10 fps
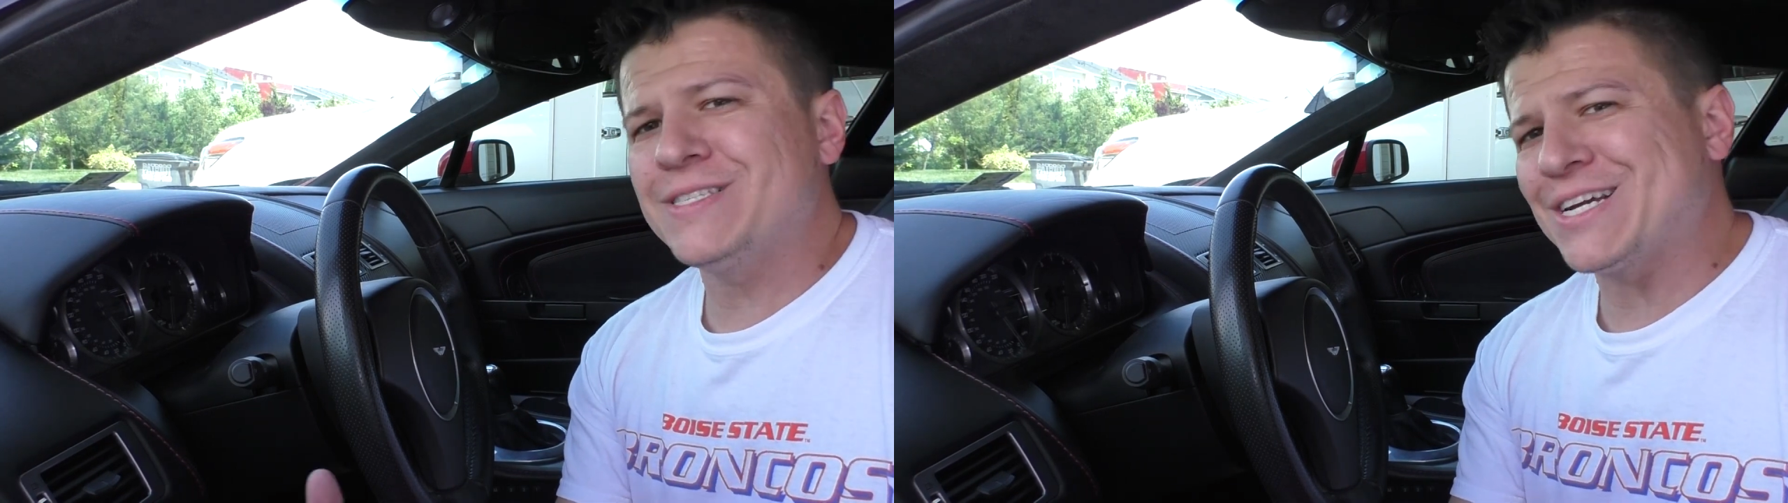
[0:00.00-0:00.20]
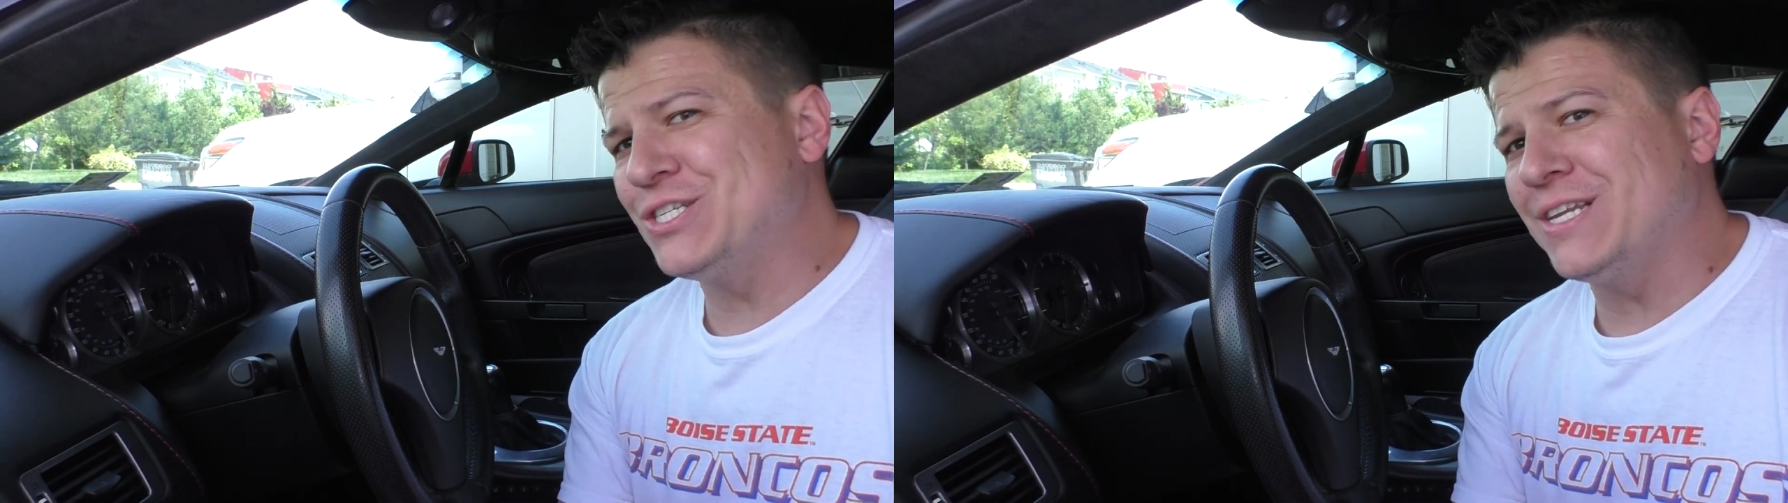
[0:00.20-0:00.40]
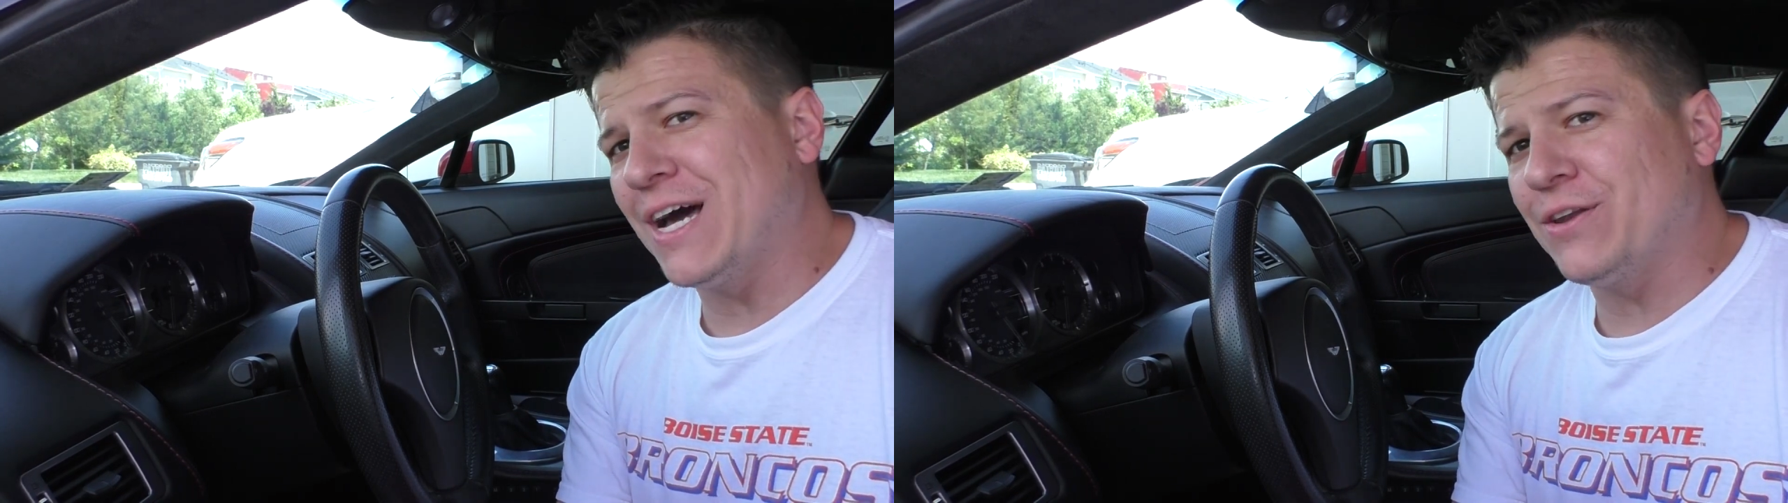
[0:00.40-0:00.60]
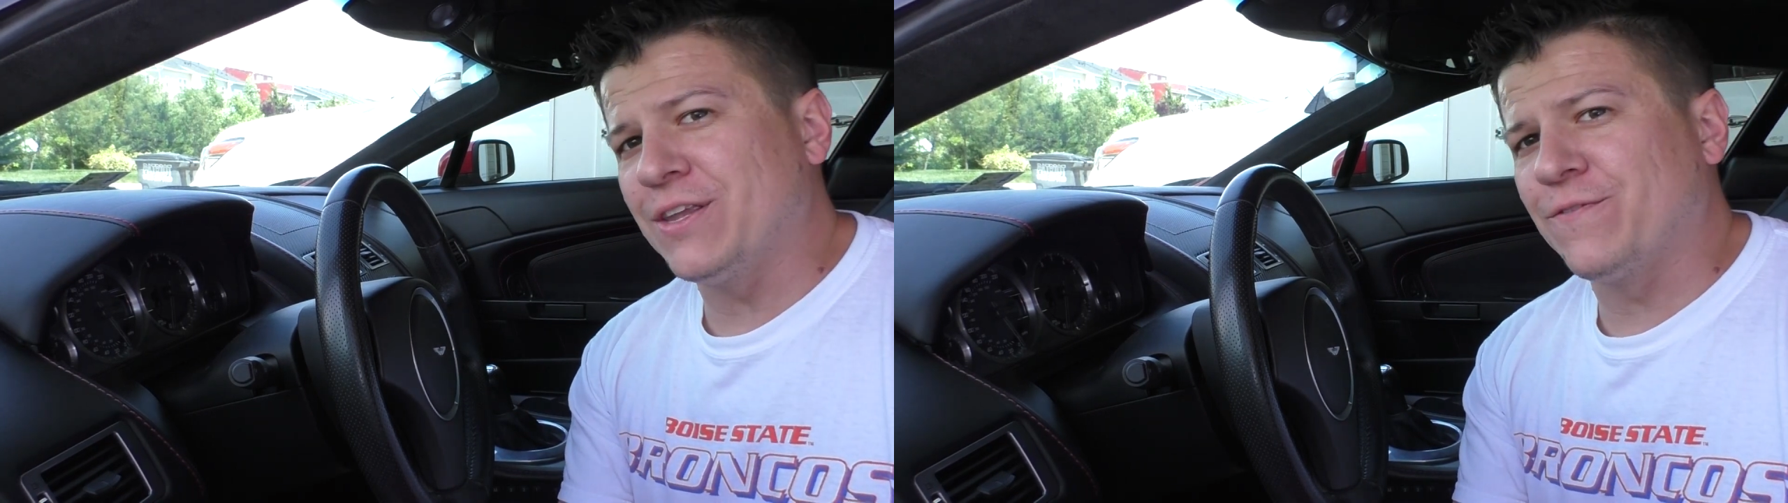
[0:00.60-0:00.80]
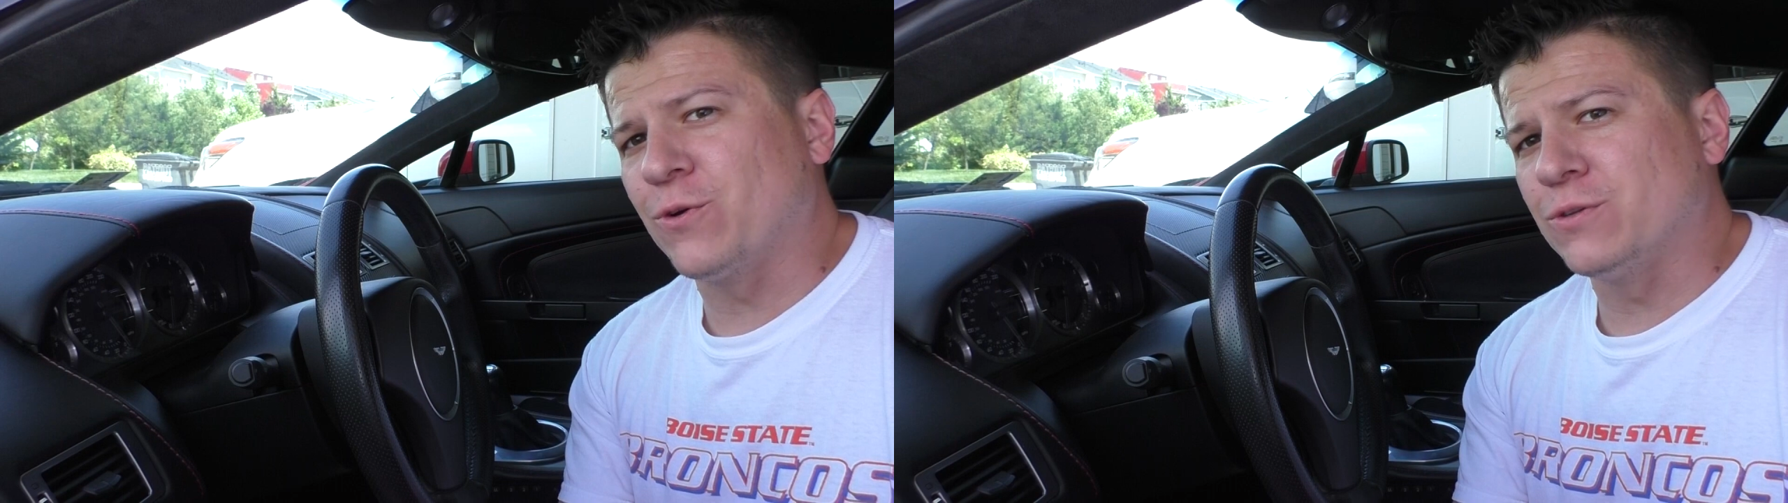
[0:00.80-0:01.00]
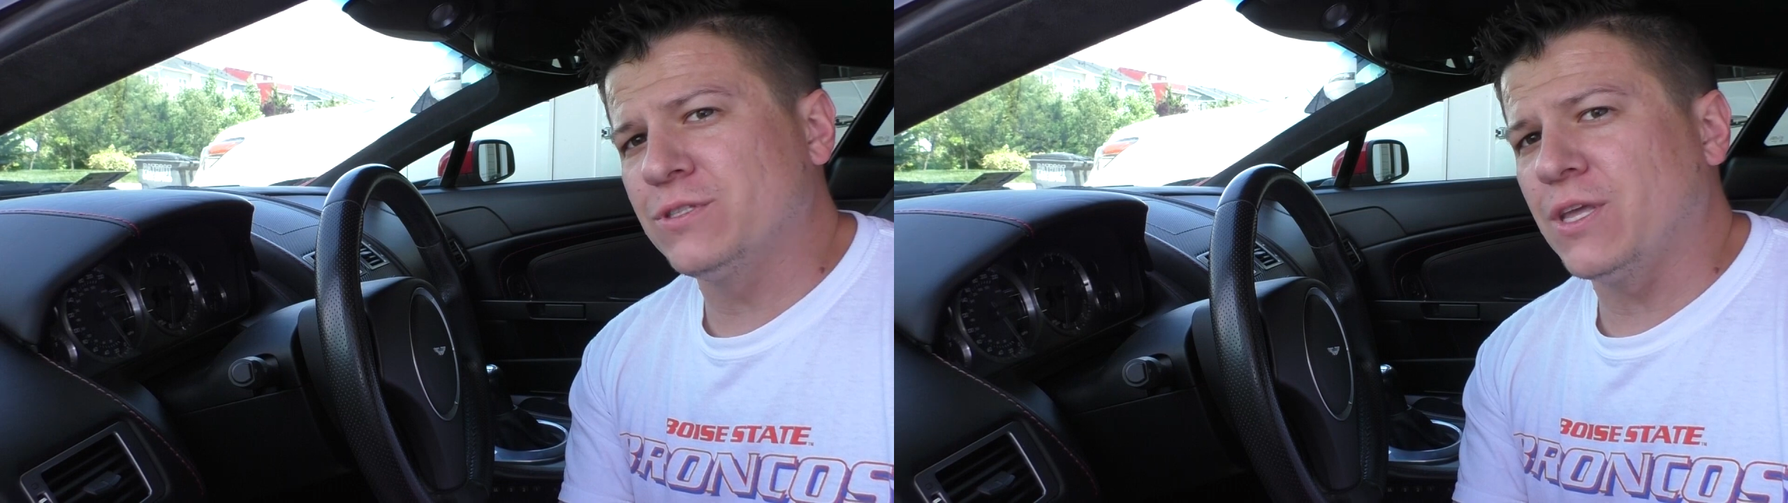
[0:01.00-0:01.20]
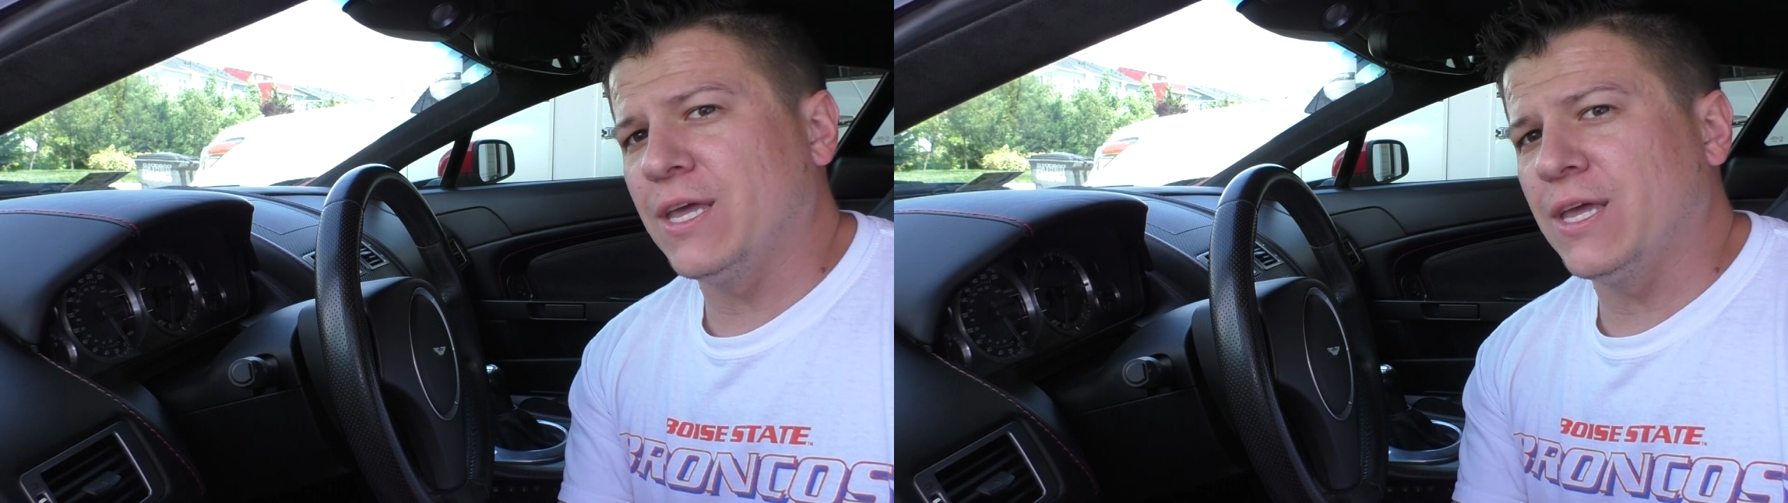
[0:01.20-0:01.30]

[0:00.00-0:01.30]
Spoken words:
is actually not difficult,